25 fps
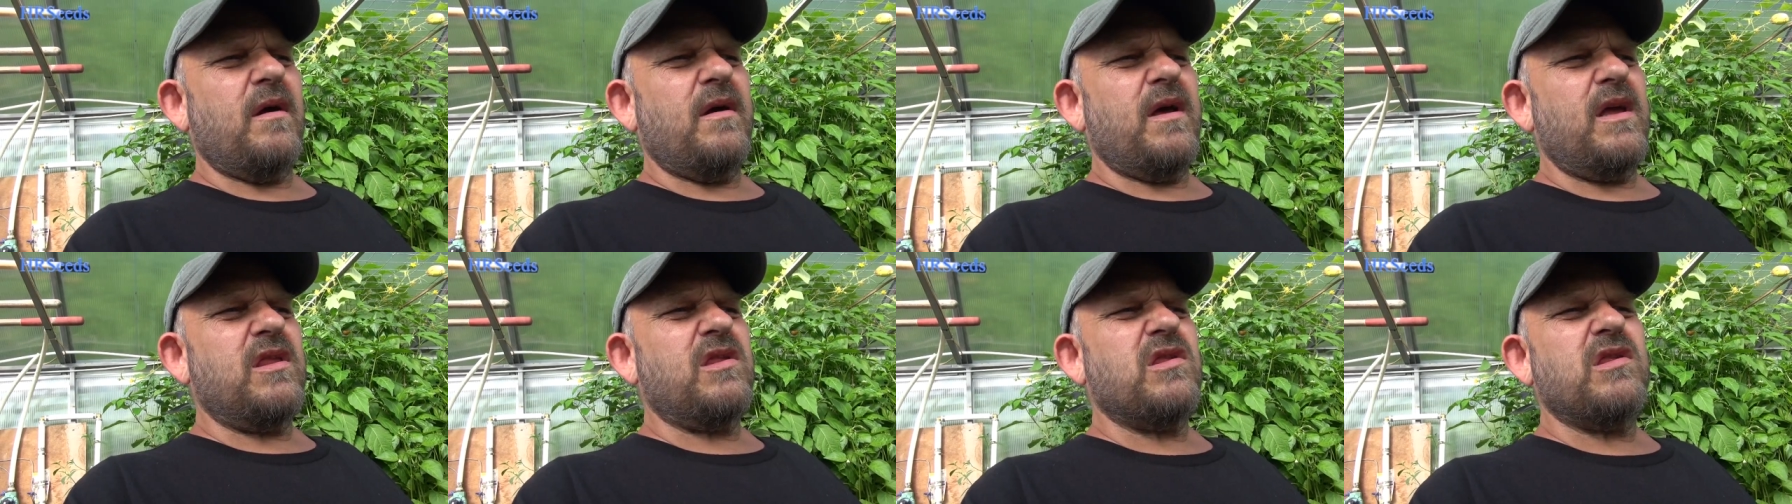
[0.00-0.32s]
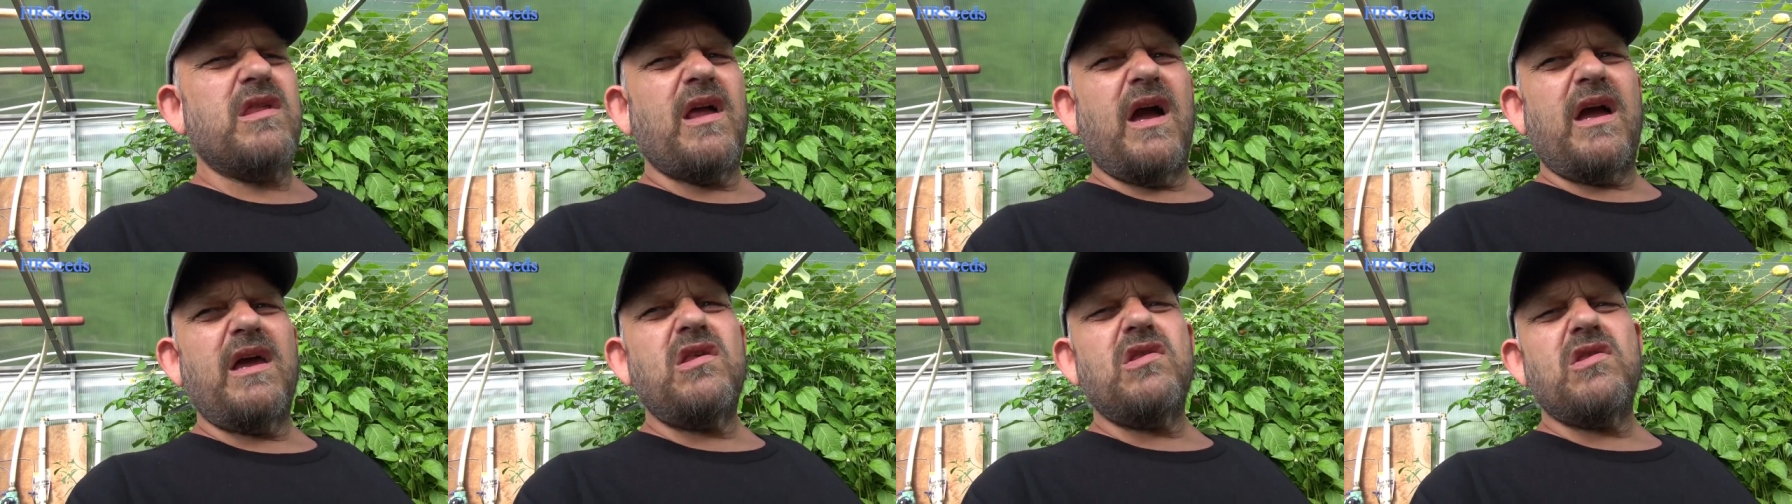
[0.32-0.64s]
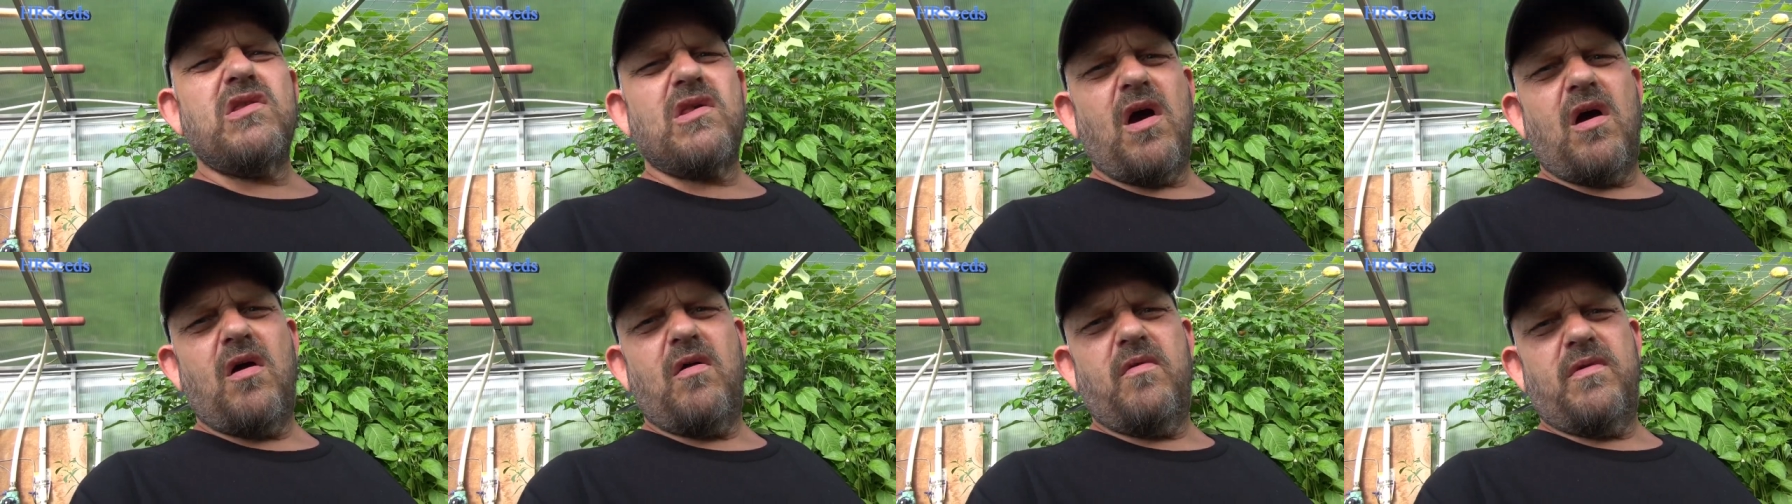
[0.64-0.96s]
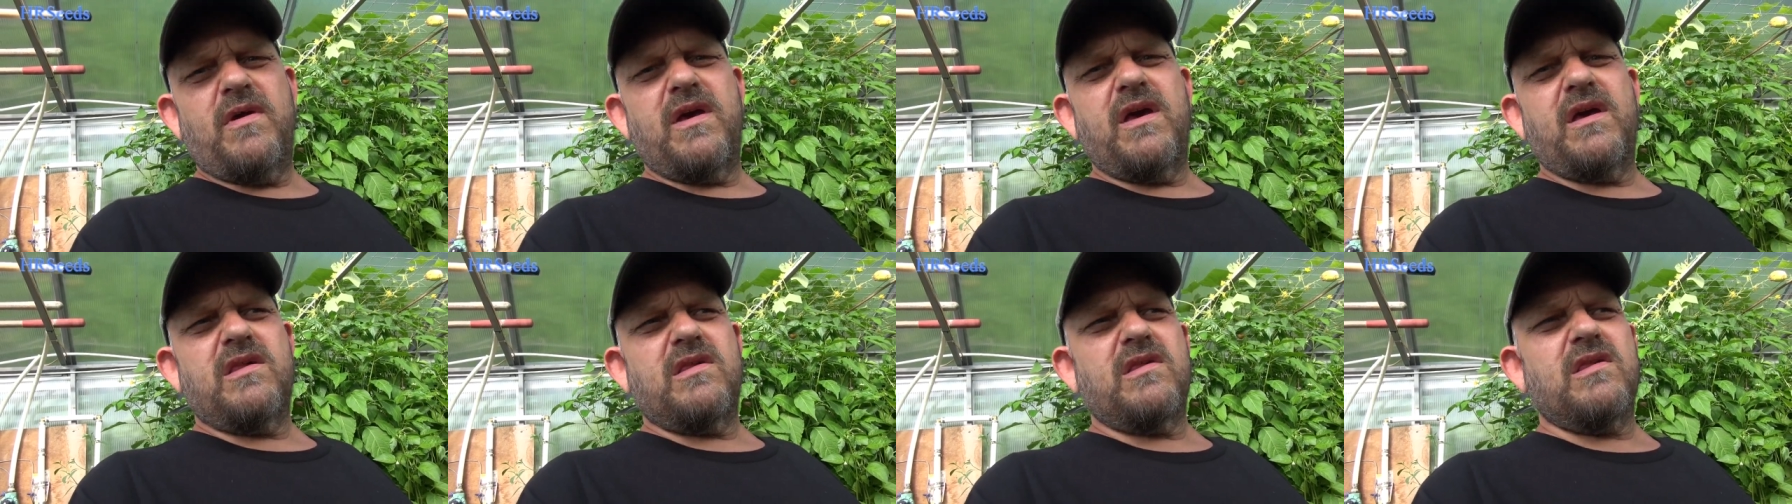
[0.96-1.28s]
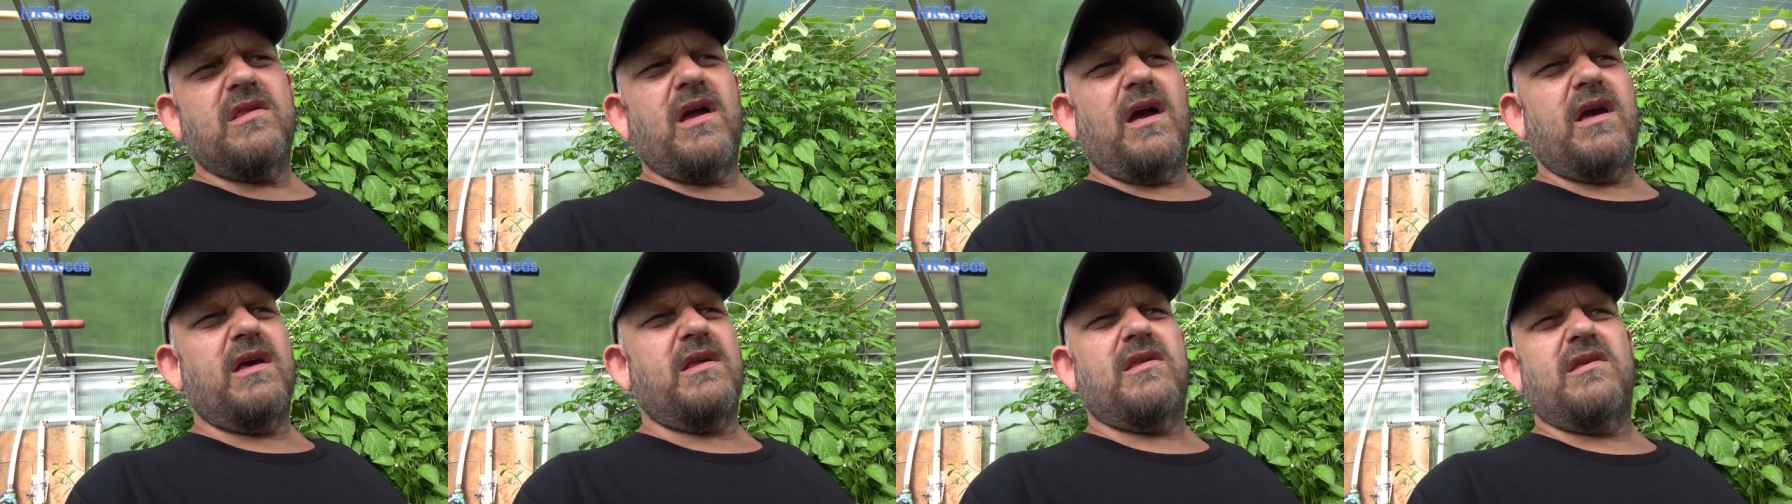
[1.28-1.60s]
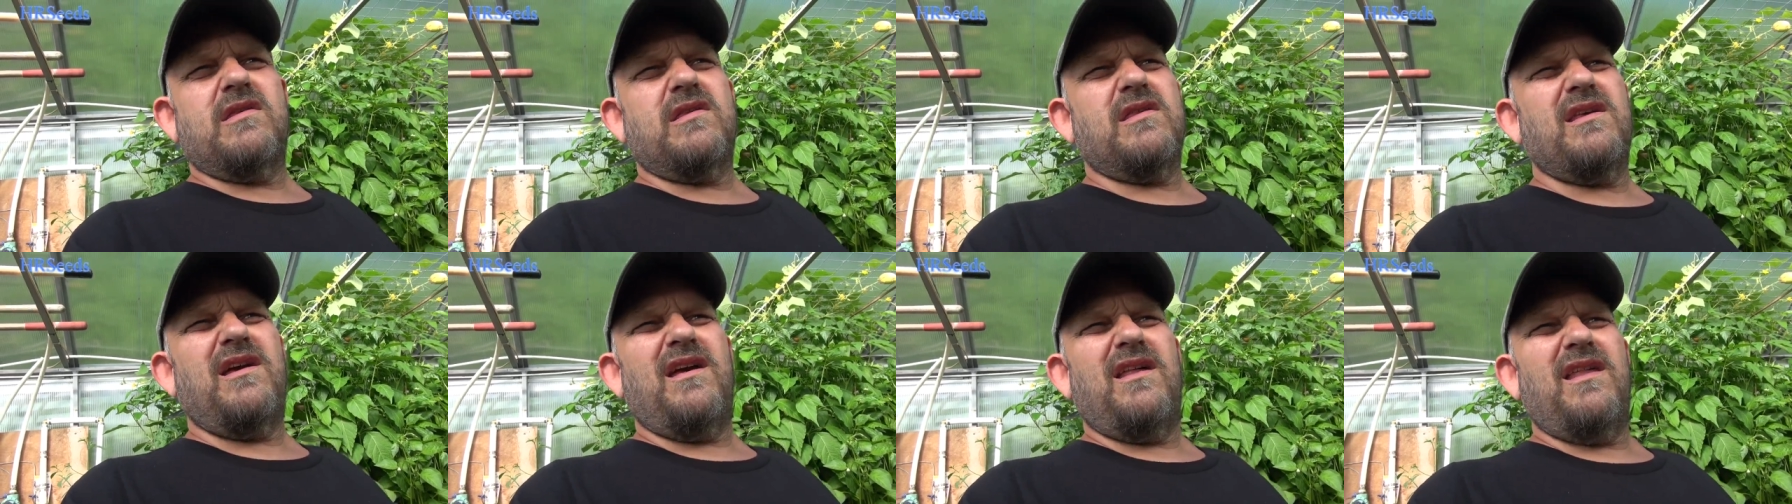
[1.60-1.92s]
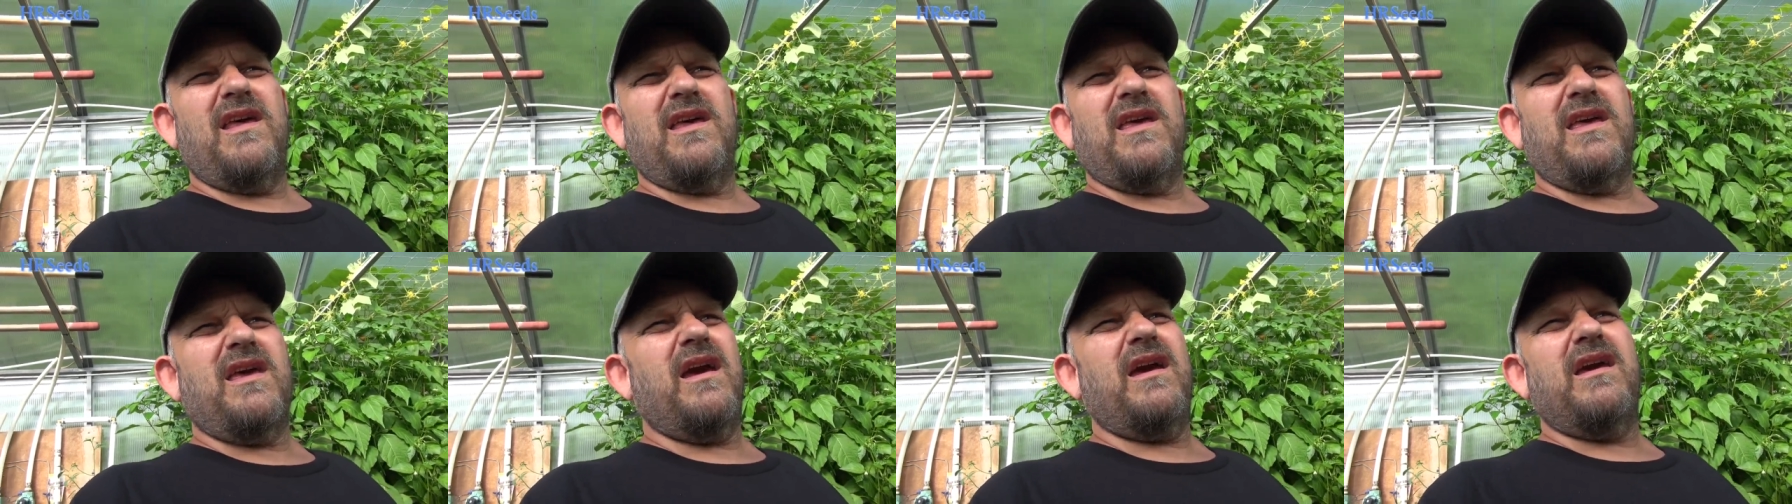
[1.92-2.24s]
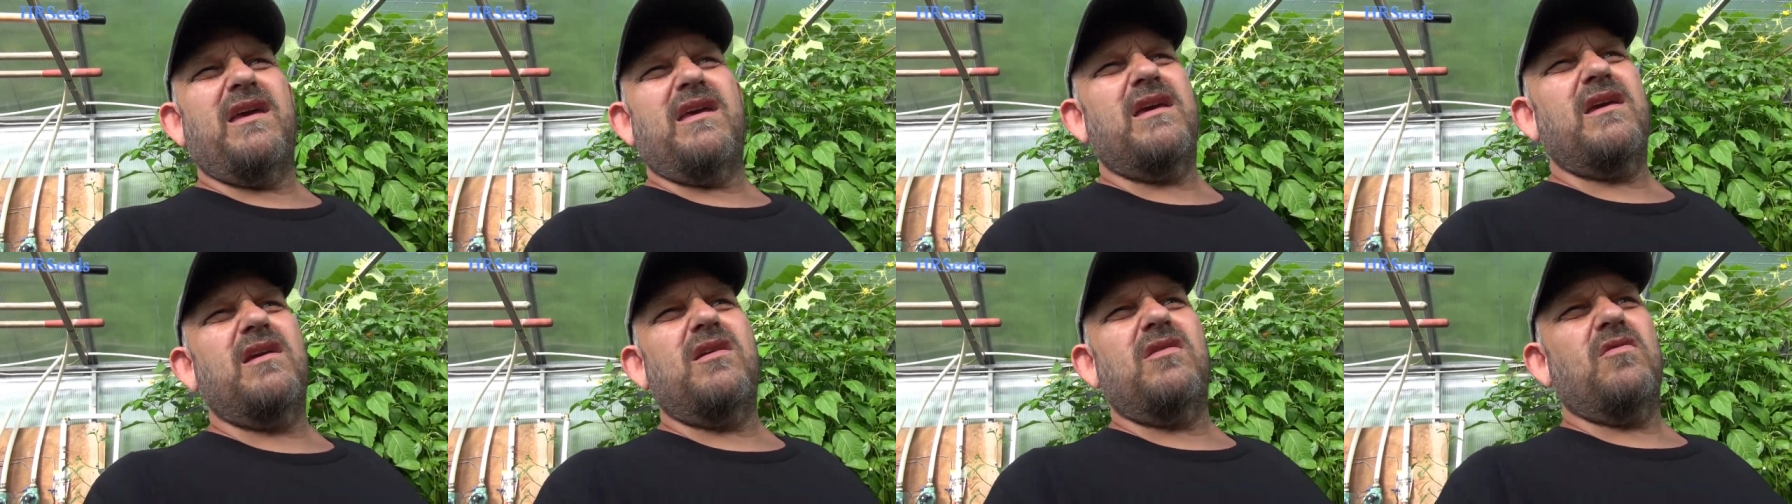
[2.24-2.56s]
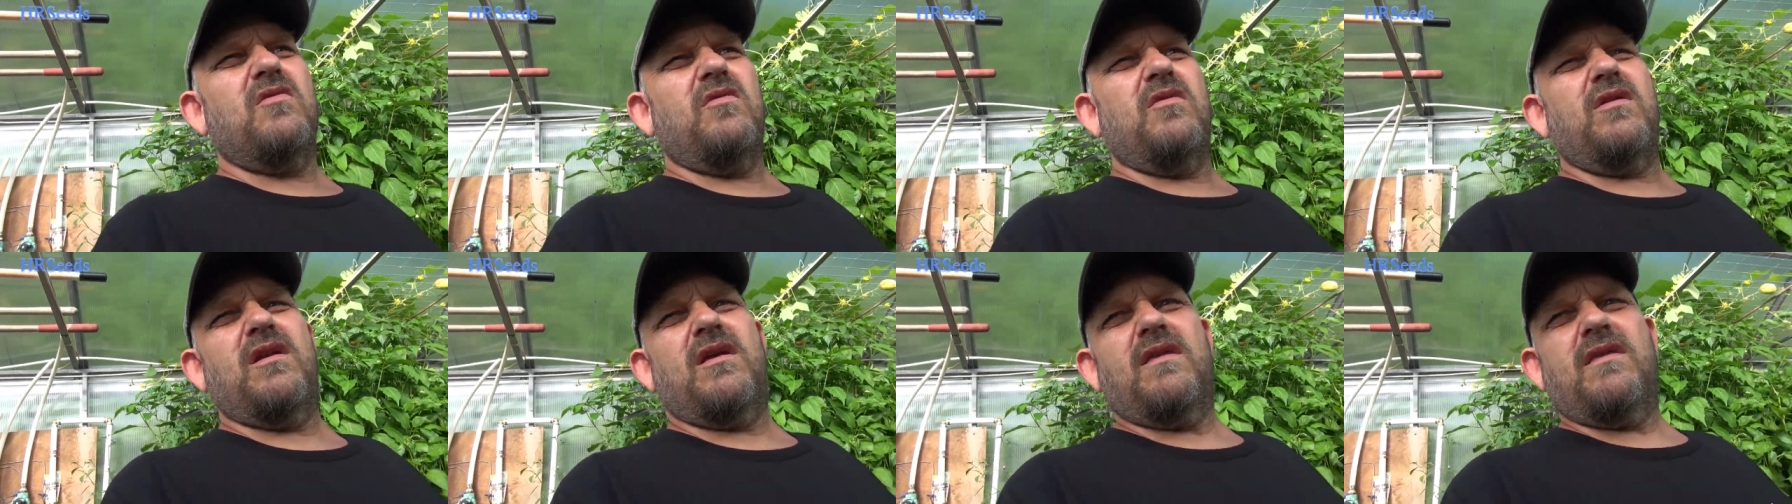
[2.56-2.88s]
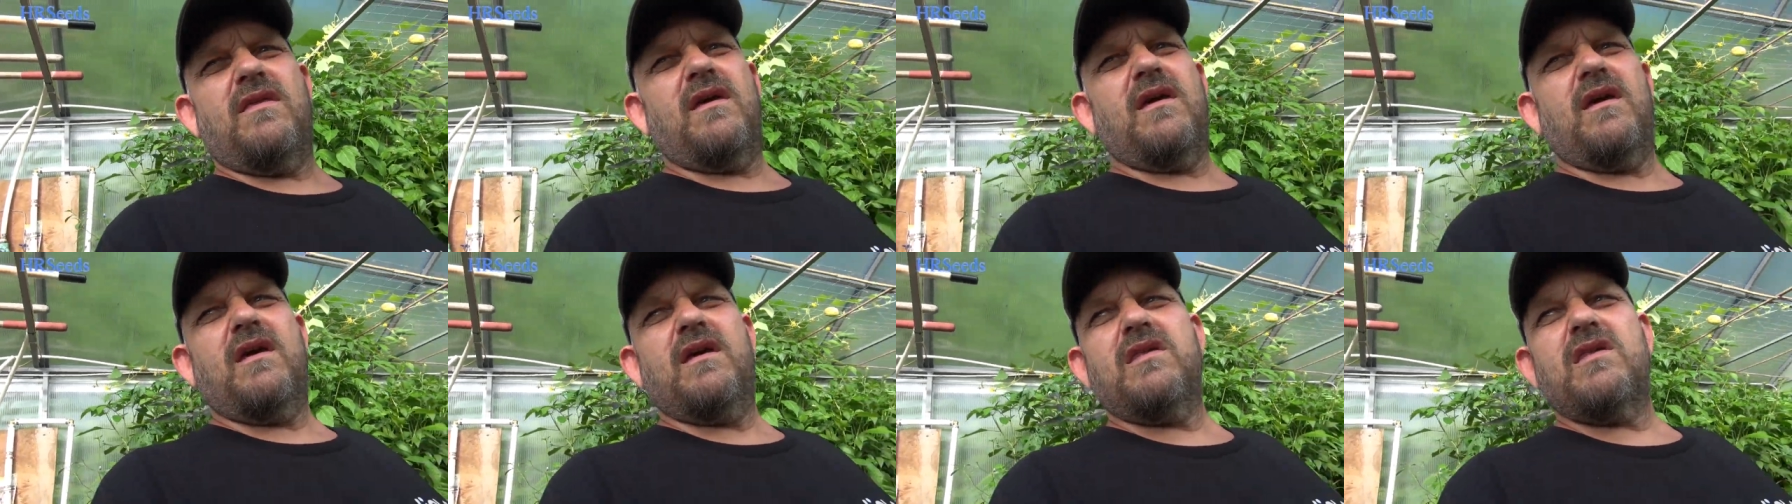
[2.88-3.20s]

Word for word: It's nice though. It's nice. It's not like cayenne or anything.